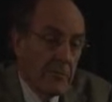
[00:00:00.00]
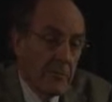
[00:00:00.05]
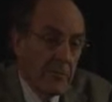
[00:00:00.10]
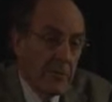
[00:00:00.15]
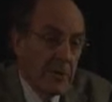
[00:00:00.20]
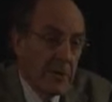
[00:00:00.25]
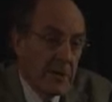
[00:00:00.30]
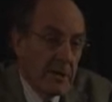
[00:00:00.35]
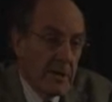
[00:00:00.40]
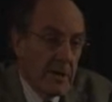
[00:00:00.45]

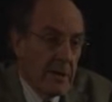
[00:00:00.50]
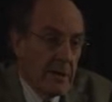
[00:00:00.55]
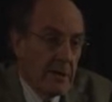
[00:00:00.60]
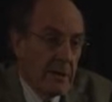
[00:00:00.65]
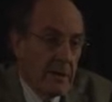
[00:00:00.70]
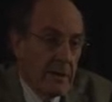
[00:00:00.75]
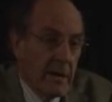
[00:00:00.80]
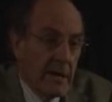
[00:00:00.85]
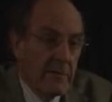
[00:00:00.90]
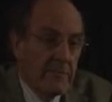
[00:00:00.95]
We
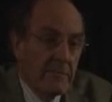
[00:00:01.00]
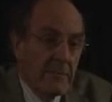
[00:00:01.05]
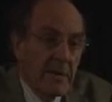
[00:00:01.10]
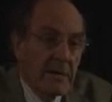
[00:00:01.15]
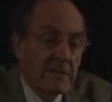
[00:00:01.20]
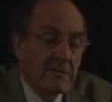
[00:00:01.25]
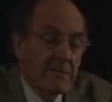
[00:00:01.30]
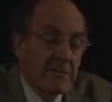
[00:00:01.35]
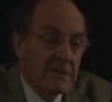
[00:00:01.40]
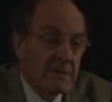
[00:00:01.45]
have
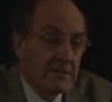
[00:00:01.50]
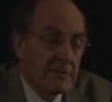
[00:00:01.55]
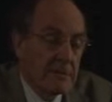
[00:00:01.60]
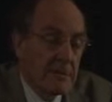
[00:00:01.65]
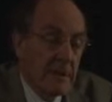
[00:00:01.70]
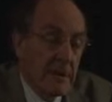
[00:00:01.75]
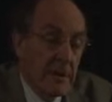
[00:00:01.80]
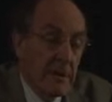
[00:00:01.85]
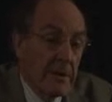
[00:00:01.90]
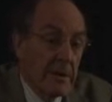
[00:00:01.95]

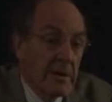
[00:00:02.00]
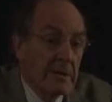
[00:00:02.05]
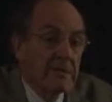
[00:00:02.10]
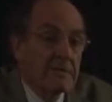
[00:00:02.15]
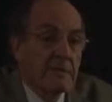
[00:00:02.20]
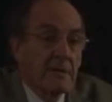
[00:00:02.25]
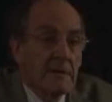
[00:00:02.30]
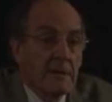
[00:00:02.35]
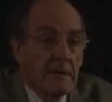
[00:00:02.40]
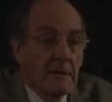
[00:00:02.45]
benefited a
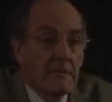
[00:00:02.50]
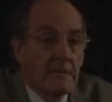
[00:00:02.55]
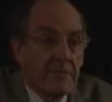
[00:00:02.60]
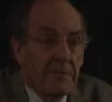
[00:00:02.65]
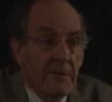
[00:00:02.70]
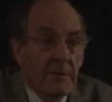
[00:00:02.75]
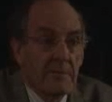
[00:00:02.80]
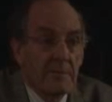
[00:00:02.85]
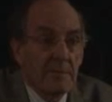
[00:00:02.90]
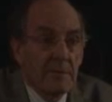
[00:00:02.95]
lot
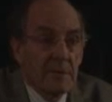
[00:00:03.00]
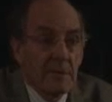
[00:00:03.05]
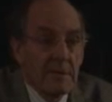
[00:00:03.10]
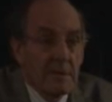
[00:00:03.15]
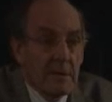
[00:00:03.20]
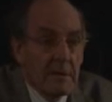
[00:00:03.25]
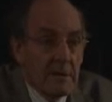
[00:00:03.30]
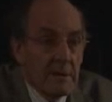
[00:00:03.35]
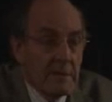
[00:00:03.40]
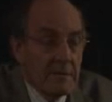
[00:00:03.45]
from
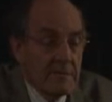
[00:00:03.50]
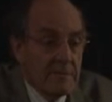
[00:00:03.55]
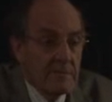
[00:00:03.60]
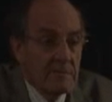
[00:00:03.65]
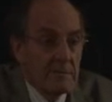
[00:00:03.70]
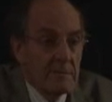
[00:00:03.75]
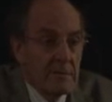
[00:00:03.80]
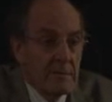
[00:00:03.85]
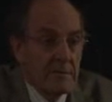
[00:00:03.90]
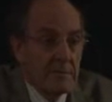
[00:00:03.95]
the
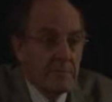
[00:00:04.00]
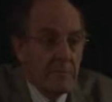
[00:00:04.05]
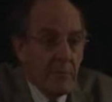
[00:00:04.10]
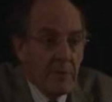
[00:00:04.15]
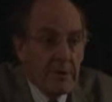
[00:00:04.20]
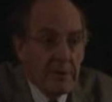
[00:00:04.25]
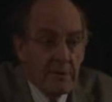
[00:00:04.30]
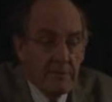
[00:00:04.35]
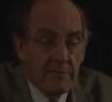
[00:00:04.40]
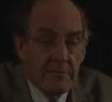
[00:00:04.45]
student
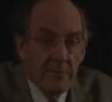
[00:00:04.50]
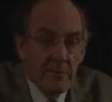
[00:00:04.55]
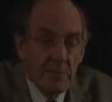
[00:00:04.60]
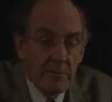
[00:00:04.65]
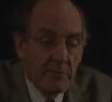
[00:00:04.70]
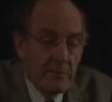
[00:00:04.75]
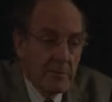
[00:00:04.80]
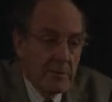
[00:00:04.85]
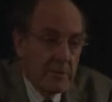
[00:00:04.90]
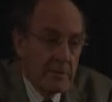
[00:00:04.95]
point of
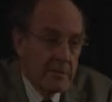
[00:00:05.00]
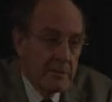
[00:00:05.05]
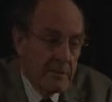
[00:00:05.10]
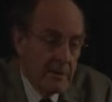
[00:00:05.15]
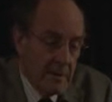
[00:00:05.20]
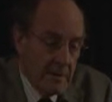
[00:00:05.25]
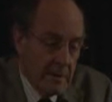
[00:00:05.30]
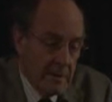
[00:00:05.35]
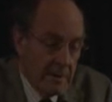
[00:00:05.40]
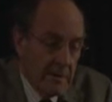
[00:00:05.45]
view in
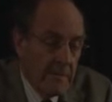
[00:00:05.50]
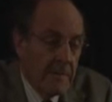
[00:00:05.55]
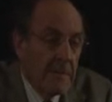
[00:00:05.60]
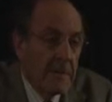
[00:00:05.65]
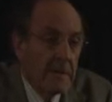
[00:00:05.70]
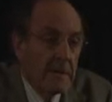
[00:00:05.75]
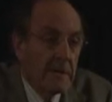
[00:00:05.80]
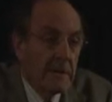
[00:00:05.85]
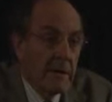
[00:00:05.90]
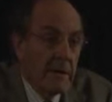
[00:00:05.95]

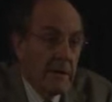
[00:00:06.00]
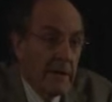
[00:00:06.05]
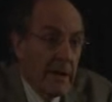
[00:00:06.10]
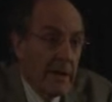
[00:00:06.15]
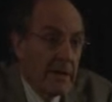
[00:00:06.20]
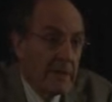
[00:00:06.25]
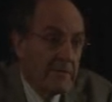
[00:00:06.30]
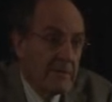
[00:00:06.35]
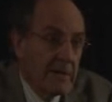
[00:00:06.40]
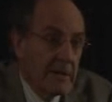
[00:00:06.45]

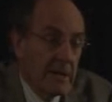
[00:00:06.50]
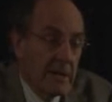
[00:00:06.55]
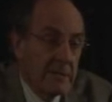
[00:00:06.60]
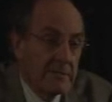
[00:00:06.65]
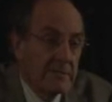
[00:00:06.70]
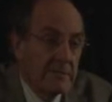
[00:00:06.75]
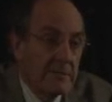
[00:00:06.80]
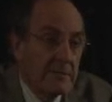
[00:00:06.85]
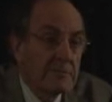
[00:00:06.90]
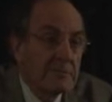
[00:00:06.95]
arriving
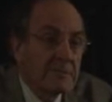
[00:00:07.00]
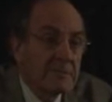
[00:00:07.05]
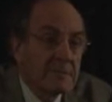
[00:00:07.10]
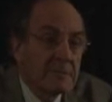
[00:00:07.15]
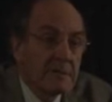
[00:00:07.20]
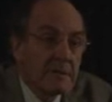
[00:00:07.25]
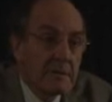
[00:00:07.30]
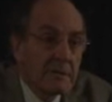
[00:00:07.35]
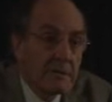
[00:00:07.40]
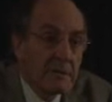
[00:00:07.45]
at
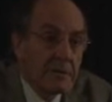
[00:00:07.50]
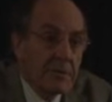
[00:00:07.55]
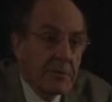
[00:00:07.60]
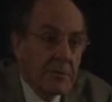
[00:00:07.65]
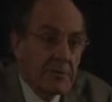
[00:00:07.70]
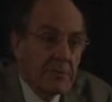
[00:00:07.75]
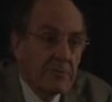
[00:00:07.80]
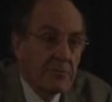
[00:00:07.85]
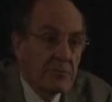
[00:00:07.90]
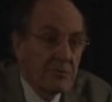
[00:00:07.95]
those
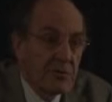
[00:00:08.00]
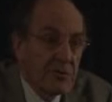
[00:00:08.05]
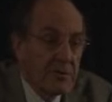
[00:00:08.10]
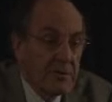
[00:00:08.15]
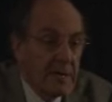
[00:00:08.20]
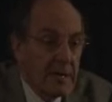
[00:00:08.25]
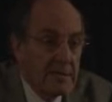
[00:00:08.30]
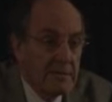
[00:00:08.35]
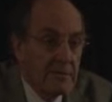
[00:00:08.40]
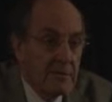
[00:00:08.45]

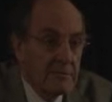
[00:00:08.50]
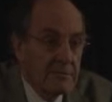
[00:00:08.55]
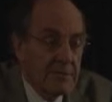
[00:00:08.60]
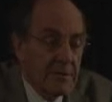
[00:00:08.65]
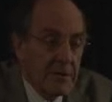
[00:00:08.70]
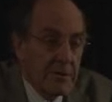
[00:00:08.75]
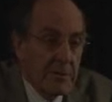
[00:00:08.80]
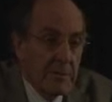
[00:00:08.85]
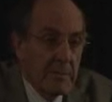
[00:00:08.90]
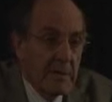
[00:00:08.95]
conclusions, at those
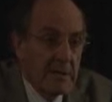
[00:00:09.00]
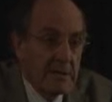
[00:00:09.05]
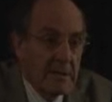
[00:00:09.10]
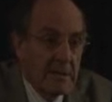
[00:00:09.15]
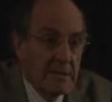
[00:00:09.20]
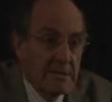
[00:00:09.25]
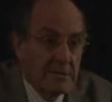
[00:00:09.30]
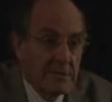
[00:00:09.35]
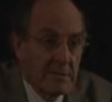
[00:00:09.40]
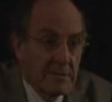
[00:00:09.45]

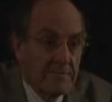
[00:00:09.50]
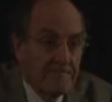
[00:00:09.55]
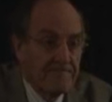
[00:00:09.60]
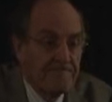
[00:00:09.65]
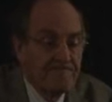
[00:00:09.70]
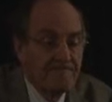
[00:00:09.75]
recommendations.